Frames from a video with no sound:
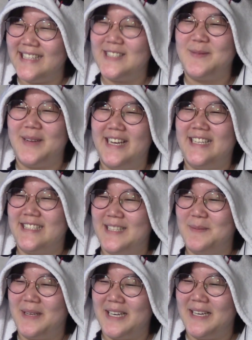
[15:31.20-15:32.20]
This man is
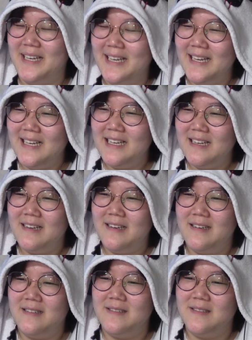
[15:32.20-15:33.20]
not making.
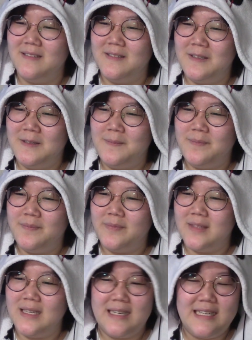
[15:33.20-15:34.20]
Uh,
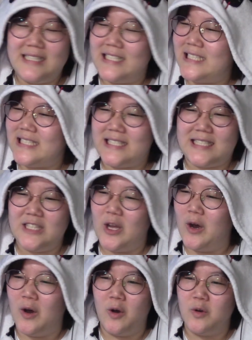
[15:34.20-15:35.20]

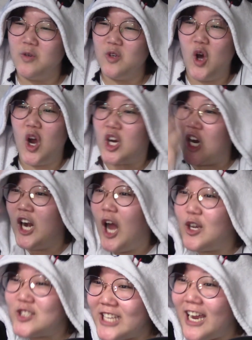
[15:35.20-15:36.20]
no, look
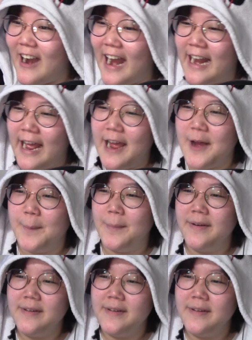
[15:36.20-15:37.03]
closer at him!